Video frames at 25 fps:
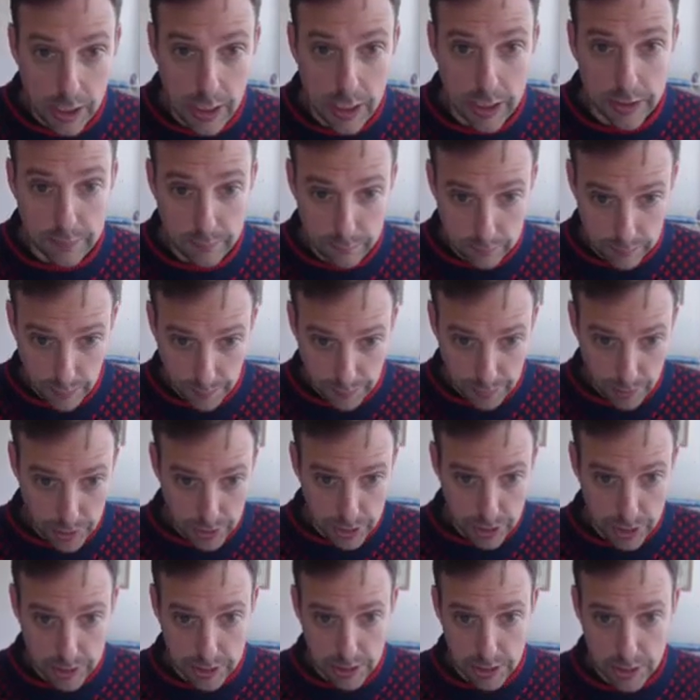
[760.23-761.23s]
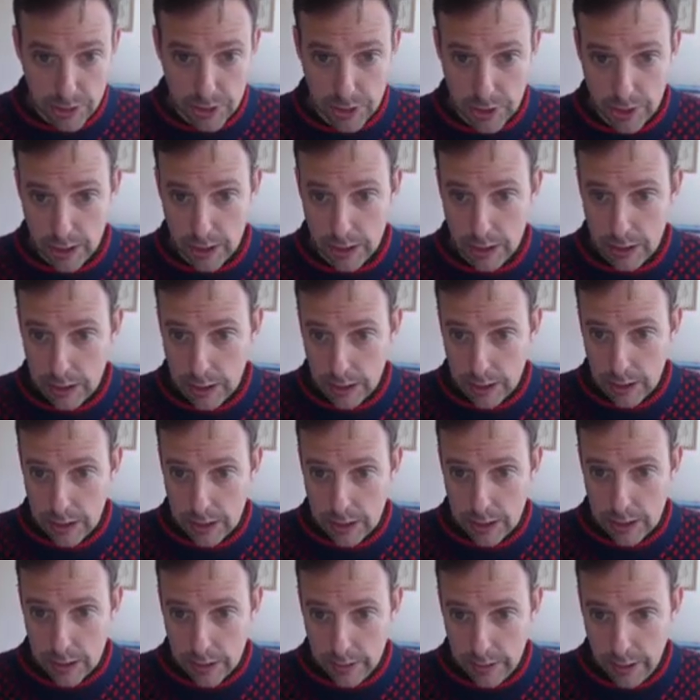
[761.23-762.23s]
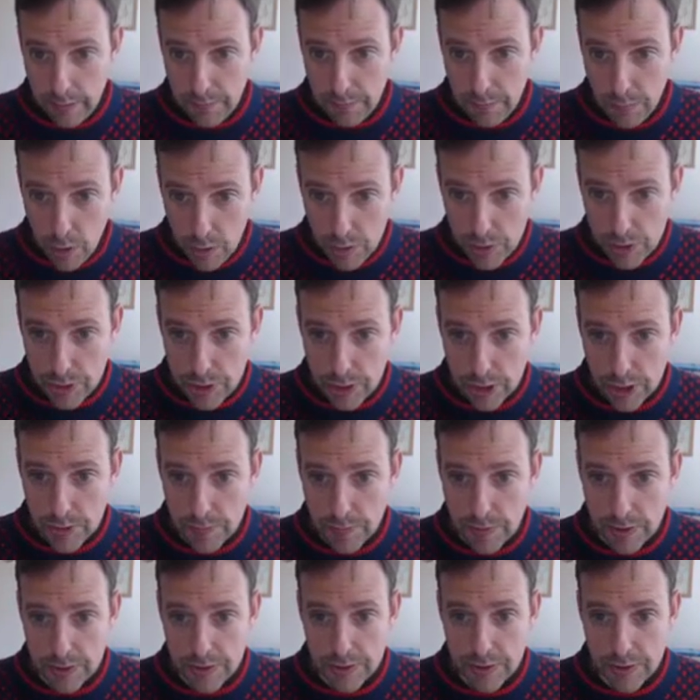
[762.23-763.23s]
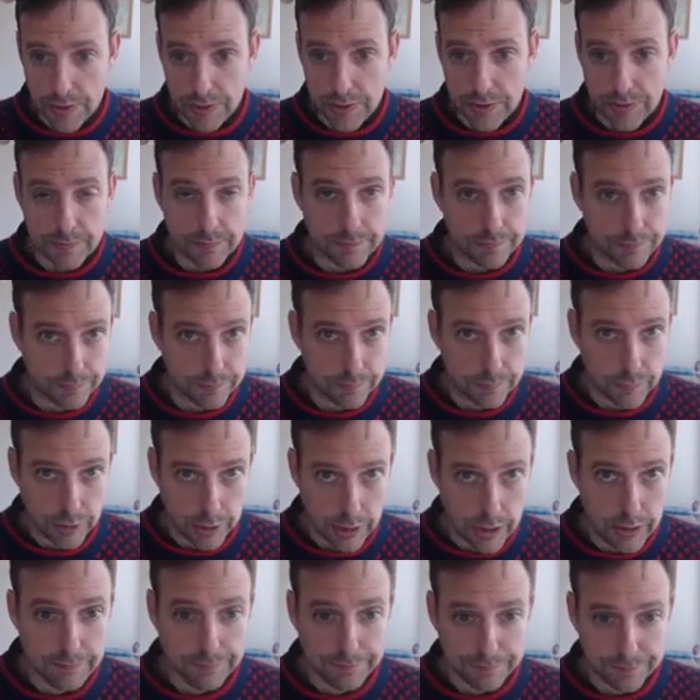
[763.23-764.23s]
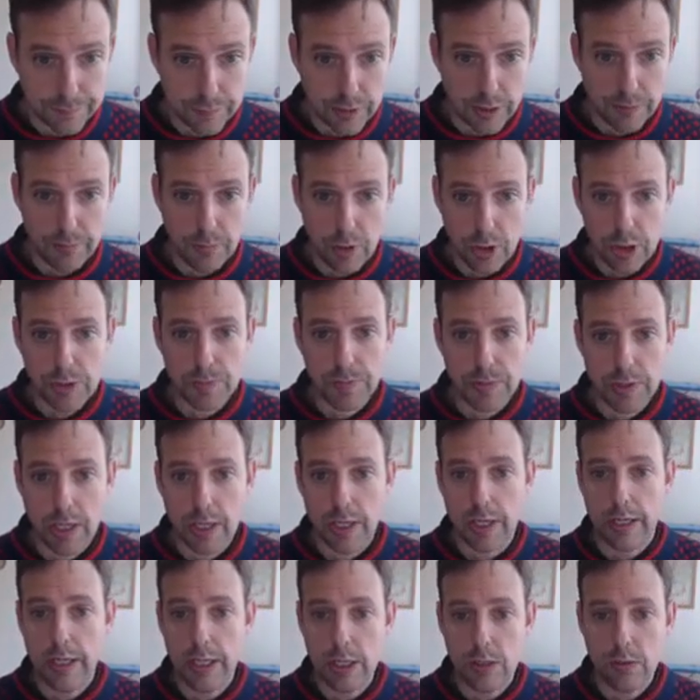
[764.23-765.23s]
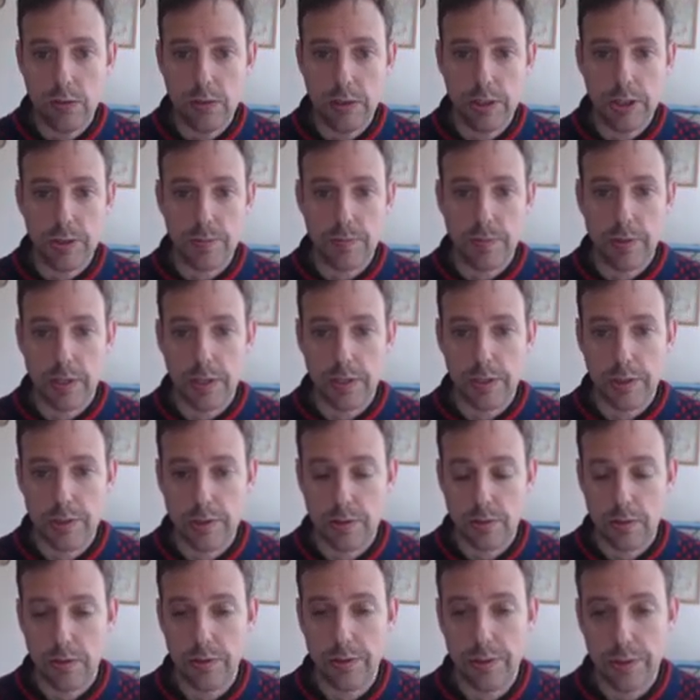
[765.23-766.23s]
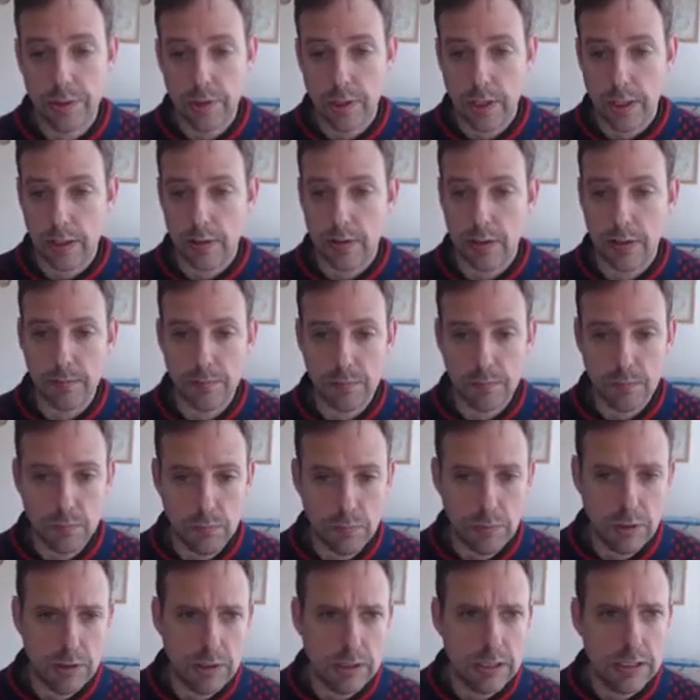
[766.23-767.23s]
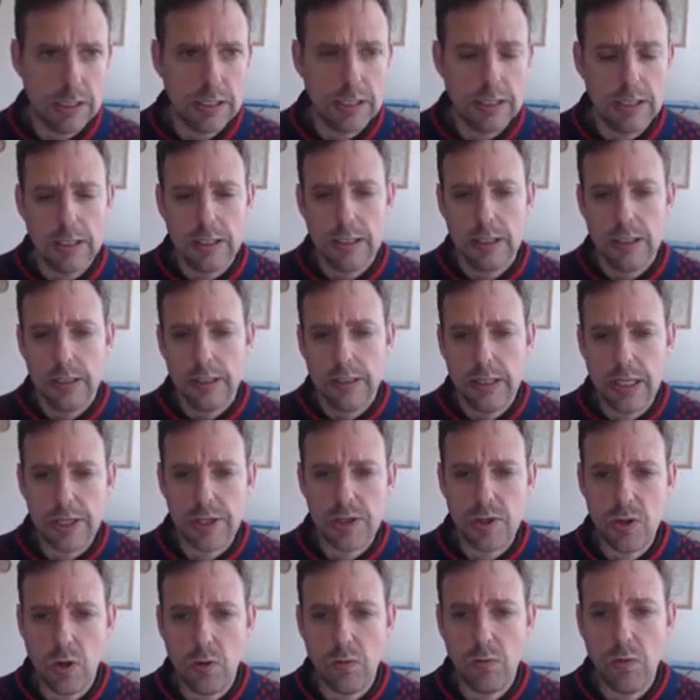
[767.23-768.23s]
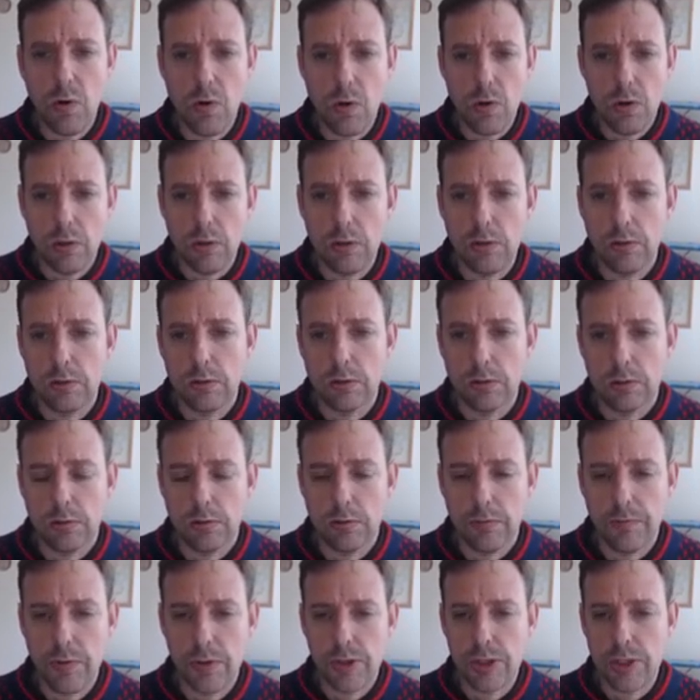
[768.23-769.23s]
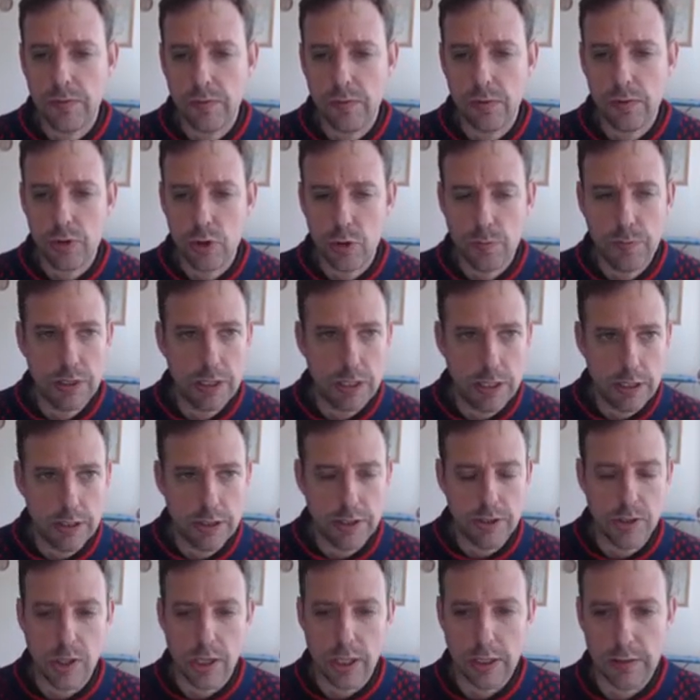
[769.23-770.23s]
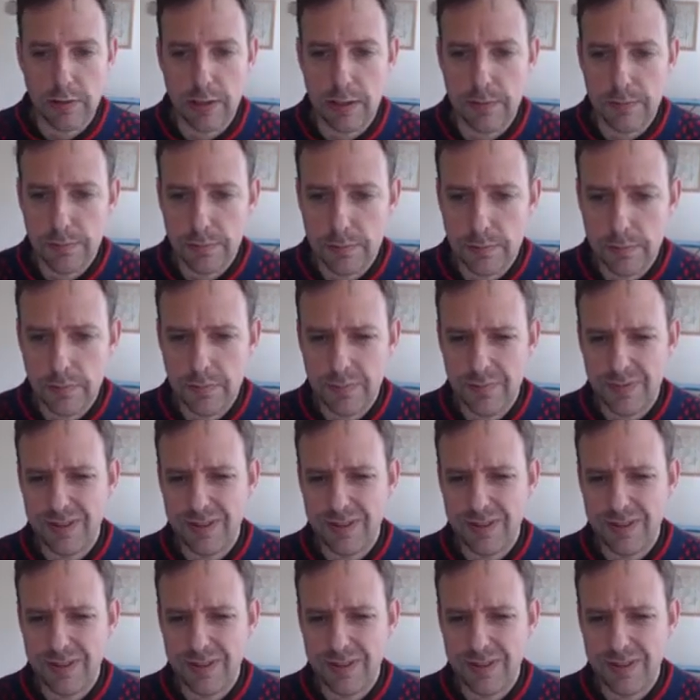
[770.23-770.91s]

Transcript: And the person did say that most expenses, that most are equally spaced on the diagram. Well, that's not wrong. First of all, it should be in the diagram.